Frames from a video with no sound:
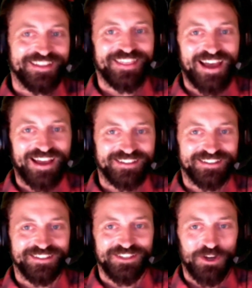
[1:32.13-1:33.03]
that,
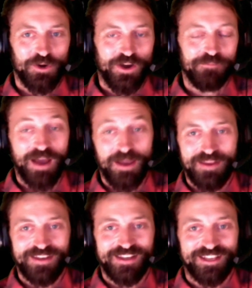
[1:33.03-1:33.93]
you know, in my
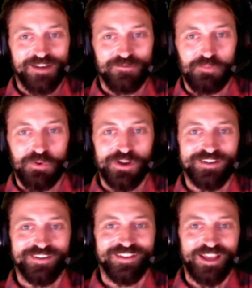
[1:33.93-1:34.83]
opinion, kind of put
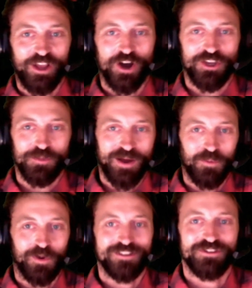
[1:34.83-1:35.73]
like Occupy
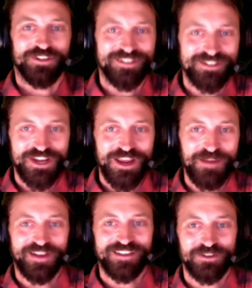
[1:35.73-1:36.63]
Wall Street to shame
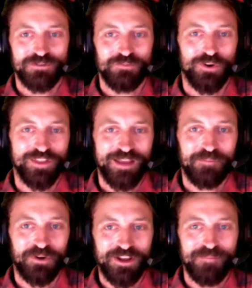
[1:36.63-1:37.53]
because it was more like
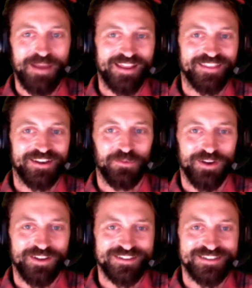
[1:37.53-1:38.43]
Burning Man than it
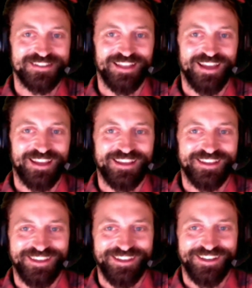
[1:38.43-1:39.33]
was like,
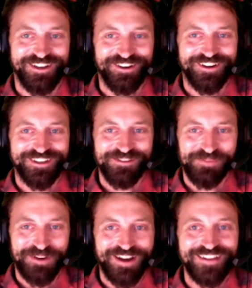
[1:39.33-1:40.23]
you know,
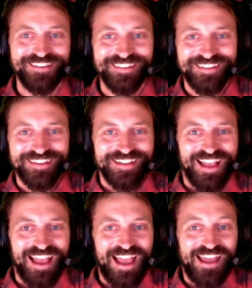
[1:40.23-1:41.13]
Occupy.
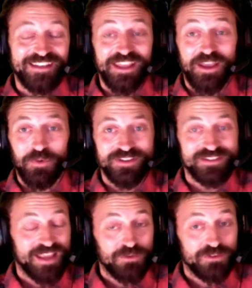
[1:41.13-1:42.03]
and it was
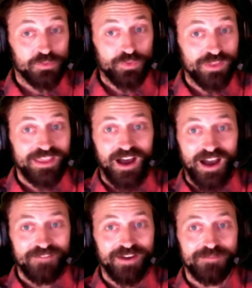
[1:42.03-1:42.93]
it was a really
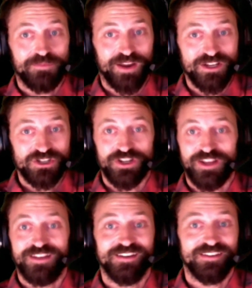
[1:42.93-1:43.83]
high
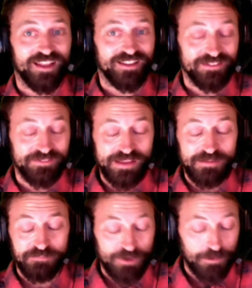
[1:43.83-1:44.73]
vibration, uh, like,
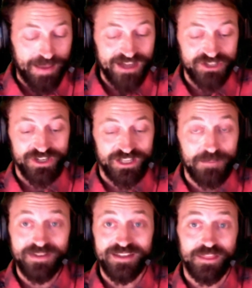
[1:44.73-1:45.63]
you know, passionate
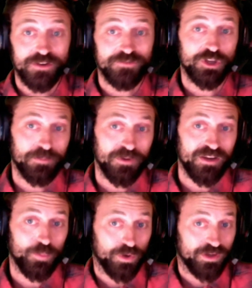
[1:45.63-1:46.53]
coming together of community
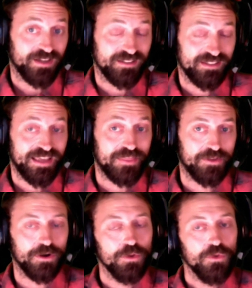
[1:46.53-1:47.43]
working
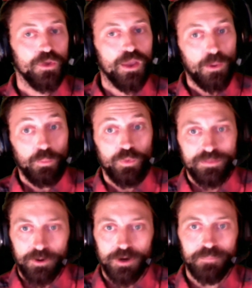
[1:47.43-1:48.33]
together with a
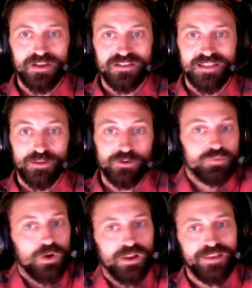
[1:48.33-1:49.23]
purpose. And they just
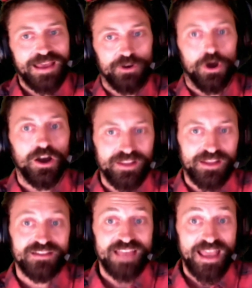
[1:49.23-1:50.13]
wanted to have an
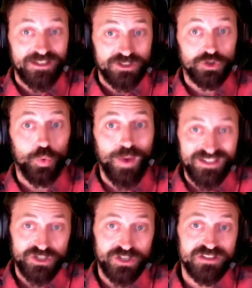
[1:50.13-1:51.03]
audience and to
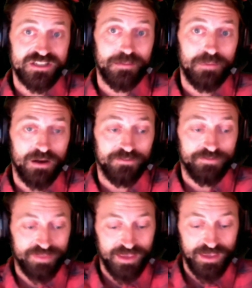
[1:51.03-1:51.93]
question some of
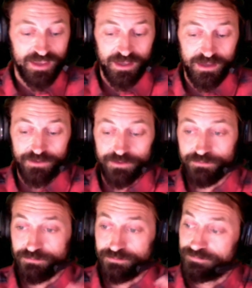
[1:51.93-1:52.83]
the